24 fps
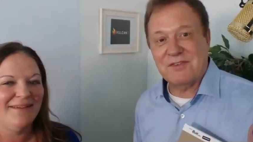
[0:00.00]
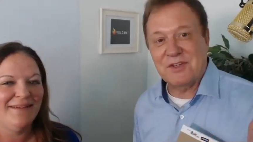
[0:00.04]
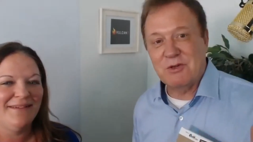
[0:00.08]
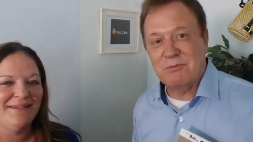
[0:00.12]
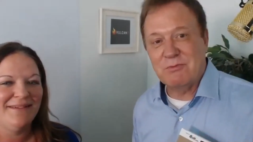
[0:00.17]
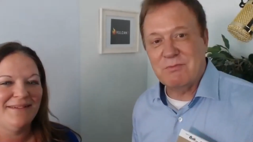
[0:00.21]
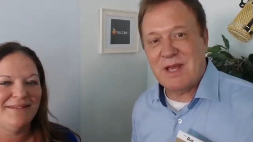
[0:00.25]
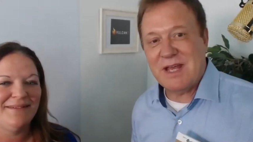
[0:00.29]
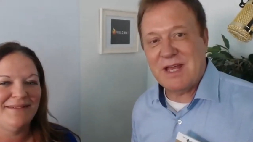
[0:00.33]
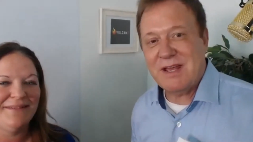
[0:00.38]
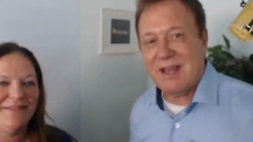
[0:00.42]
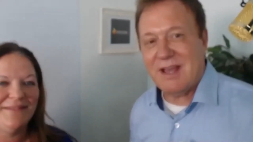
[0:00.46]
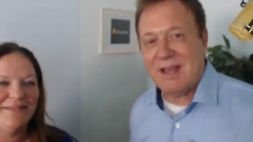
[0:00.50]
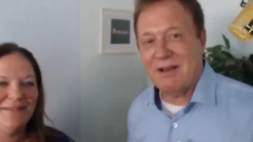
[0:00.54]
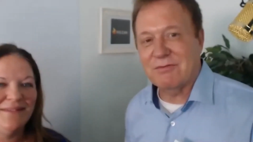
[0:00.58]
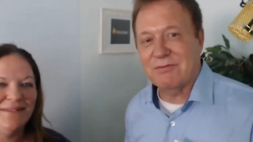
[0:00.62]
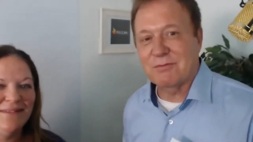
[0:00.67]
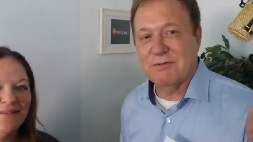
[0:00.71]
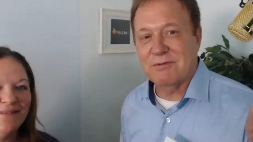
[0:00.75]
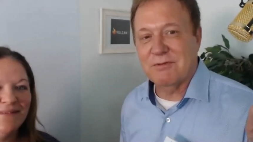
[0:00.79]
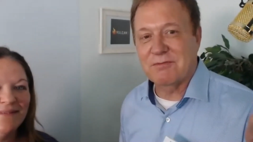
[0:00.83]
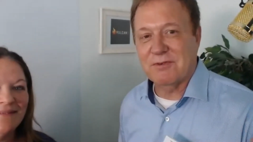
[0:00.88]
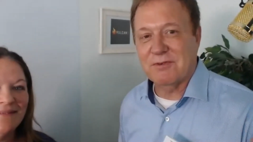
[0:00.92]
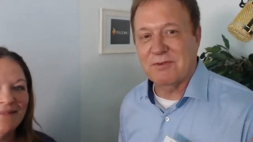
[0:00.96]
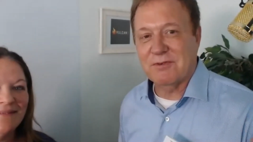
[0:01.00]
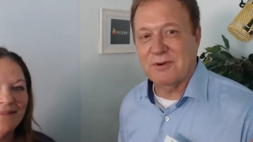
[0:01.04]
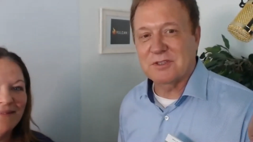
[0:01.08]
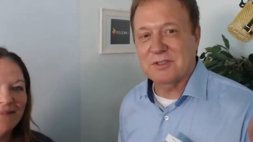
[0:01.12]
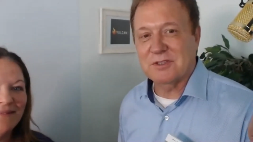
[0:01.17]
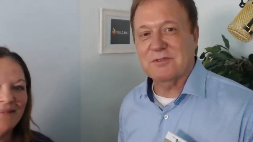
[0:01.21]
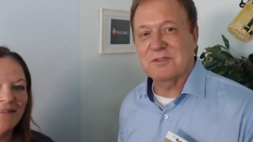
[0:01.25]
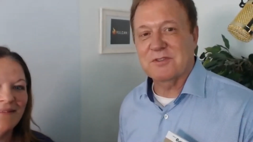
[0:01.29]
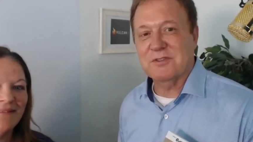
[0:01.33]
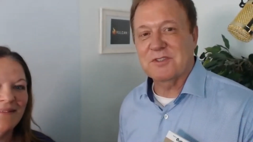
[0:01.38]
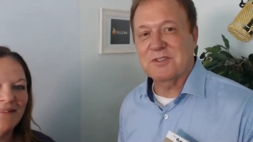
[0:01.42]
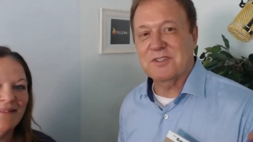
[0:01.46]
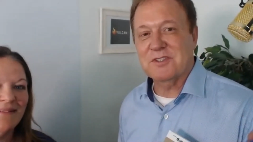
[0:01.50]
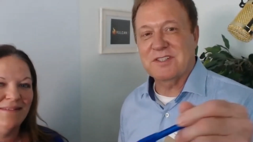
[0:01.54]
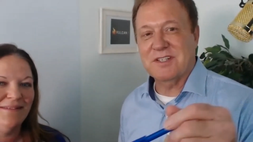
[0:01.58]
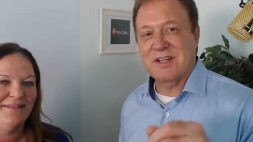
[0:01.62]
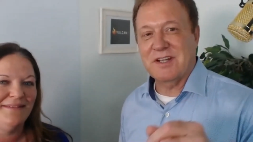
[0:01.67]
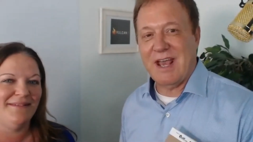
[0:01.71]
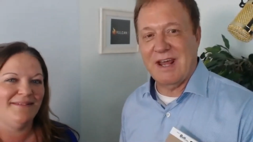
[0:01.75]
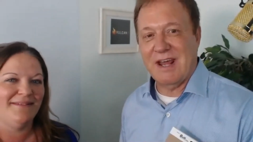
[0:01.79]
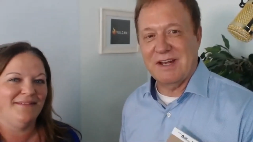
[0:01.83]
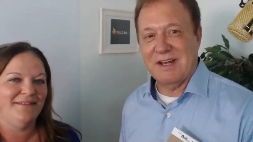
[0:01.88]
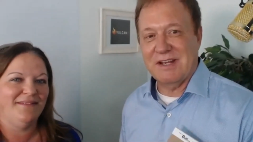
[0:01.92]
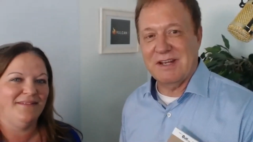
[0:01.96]
Speaker 1: you may have referrals for
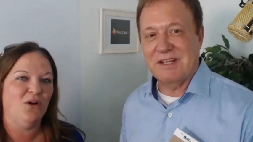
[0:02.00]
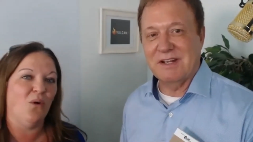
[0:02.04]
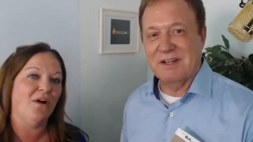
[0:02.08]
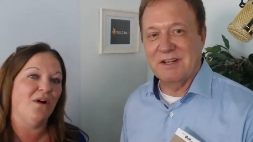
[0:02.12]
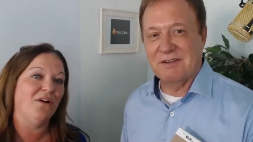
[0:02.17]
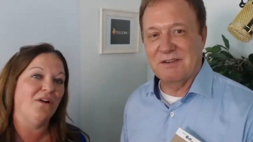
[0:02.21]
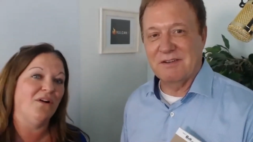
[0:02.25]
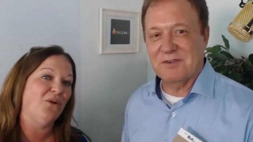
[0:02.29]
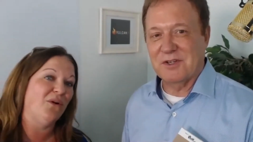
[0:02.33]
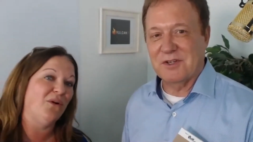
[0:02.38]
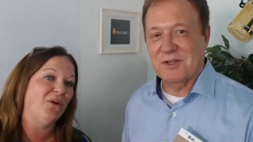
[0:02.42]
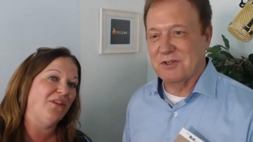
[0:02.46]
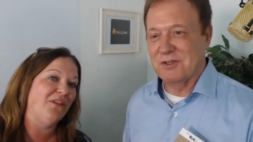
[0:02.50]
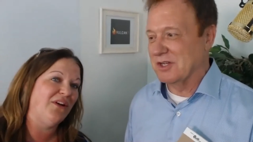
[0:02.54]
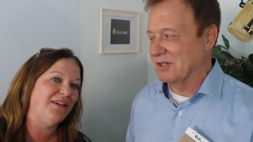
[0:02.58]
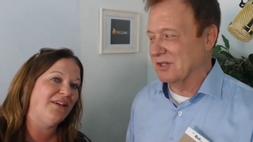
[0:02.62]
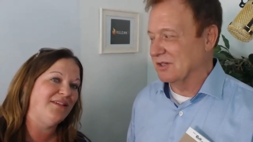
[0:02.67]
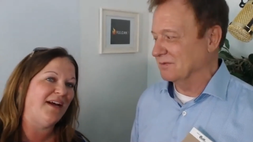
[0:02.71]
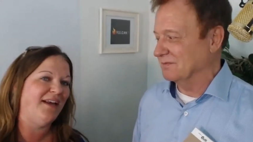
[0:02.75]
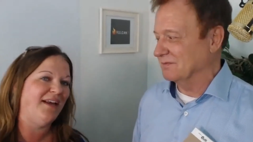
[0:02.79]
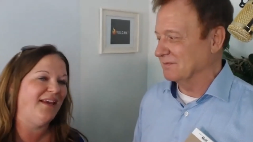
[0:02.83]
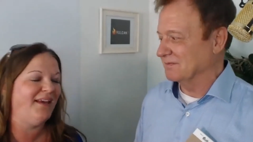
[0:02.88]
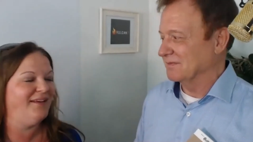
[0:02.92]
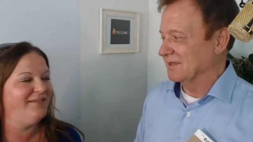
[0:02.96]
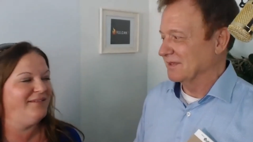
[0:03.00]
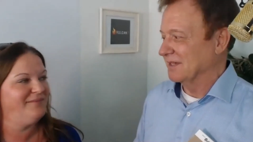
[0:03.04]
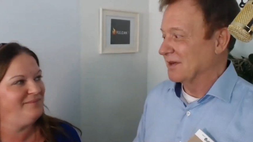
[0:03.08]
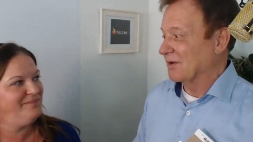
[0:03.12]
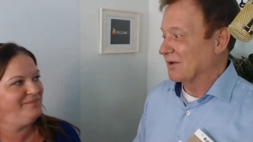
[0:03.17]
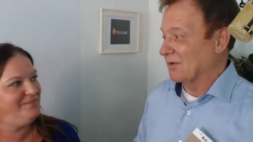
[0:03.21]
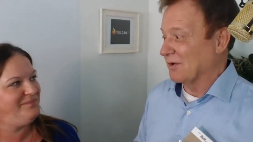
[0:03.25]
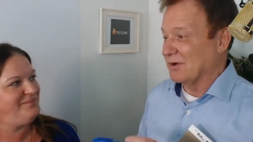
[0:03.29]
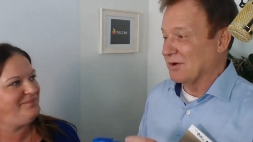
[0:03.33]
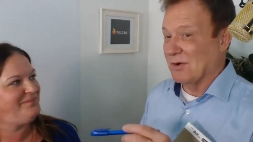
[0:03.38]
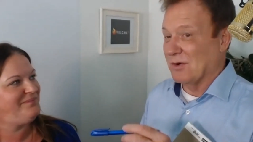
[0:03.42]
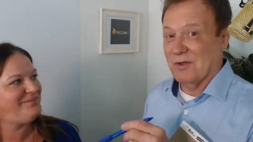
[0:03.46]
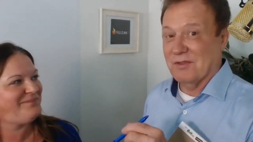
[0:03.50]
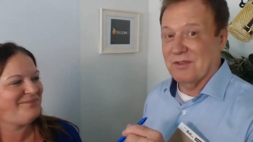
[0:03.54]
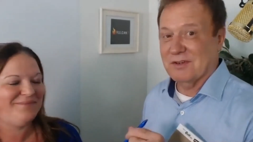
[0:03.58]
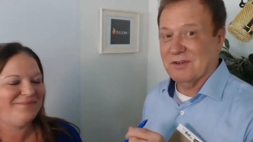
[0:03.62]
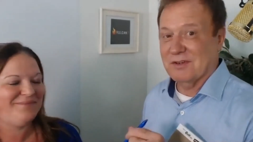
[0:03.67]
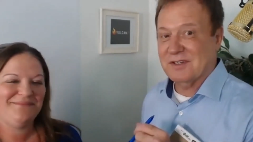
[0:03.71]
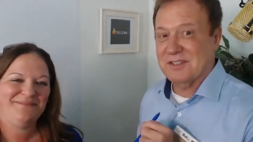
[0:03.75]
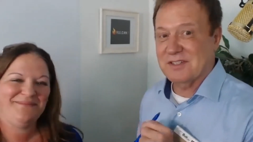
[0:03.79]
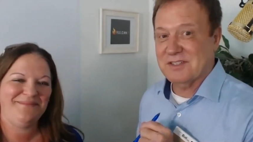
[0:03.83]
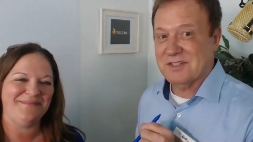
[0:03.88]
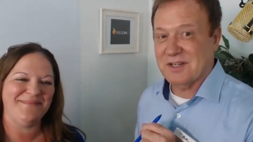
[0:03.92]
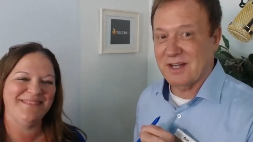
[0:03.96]
Cincinnati, and or if Northern you do, Kentucky or northern
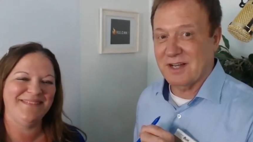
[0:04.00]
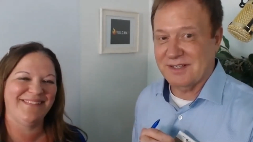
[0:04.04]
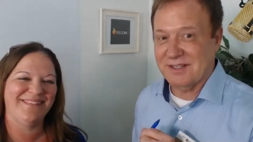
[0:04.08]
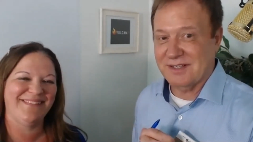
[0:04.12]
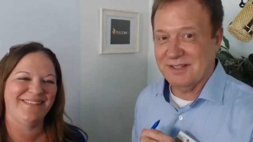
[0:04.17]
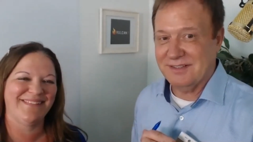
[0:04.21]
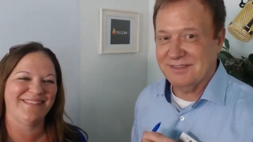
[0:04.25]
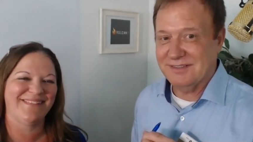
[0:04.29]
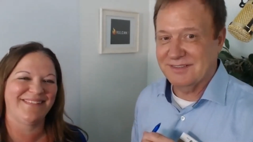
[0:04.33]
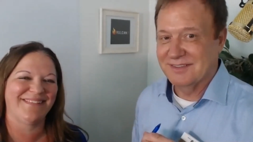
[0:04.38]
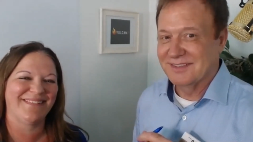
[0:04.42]
Kentucky.